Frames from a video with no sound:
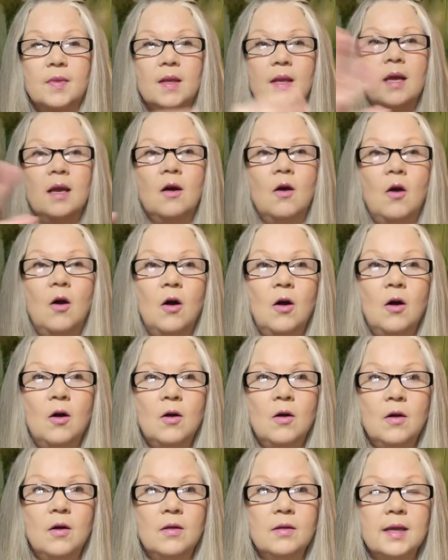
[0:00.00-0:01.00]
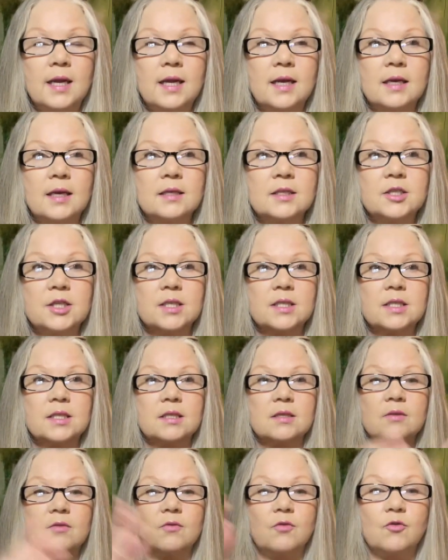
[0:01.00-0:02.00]
and all like it
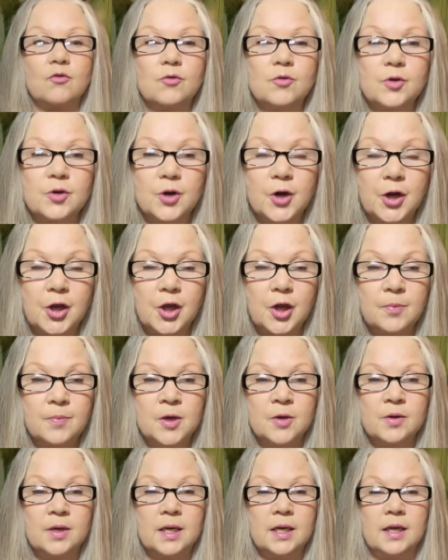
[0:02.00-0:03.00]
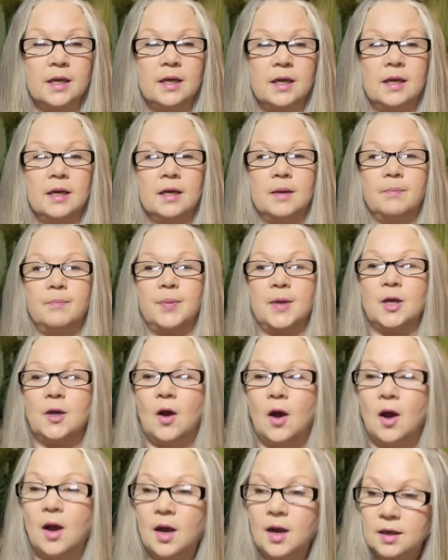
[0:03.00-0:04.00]
just through your community and
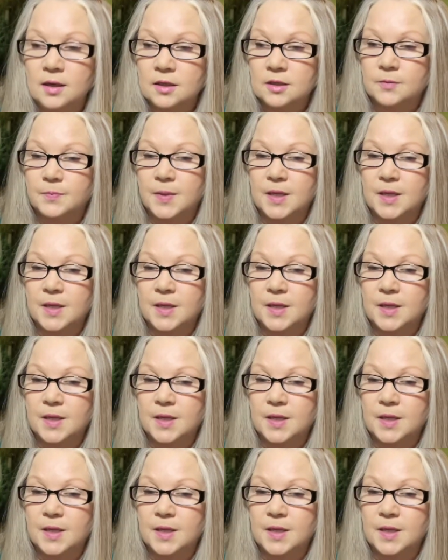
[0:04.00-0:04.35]
beyond,